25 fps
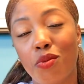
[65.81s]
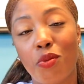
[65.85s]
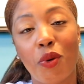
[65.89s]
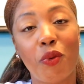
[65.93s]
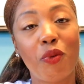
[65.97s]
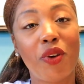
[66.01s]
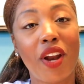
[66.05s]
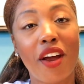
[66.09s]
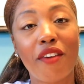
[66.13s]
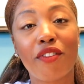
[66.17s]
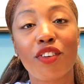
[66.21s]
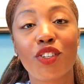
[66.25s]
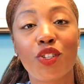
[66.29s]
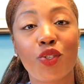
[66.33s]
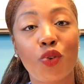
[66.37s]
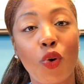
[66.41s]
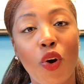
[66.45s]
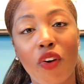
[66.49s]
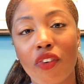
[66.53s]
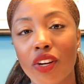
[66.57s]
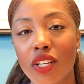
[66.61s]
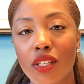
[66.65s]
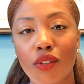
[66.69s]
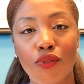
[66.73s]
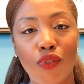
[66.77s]
but whatever,
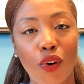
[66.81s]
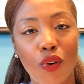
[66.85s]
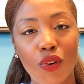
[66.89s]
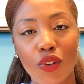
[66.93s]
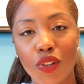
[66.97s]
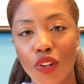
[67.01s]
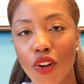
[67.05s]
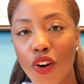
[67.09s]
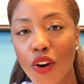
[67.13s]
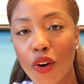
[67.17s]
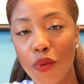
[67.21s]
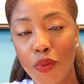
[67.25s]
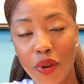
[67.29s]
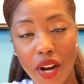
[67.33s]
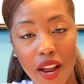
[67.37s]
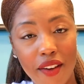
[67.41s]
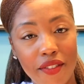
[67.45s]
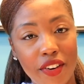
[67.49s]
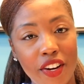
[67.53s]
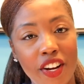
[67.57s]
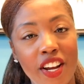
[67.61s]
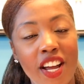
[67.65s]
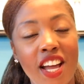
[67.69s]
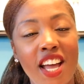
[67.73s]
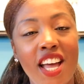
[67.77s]
stories, folklore,
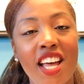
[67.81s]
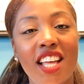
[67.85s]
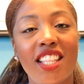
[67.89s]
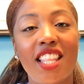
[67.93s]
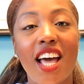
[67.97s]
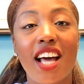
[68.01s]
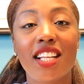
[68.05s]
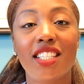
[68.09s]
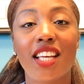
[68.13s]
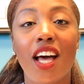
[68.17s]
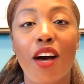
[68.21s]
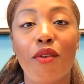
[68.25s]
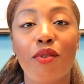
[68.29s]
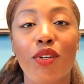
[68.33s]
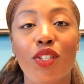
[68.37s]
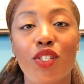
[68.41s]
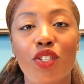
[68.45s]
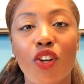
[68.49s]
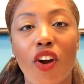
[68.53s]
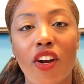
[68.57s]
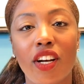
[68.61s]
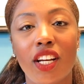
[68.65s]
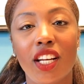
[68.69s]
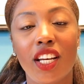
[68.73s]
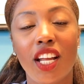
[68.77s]
whatever, that's how it
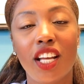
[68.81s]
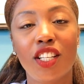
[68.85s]
started.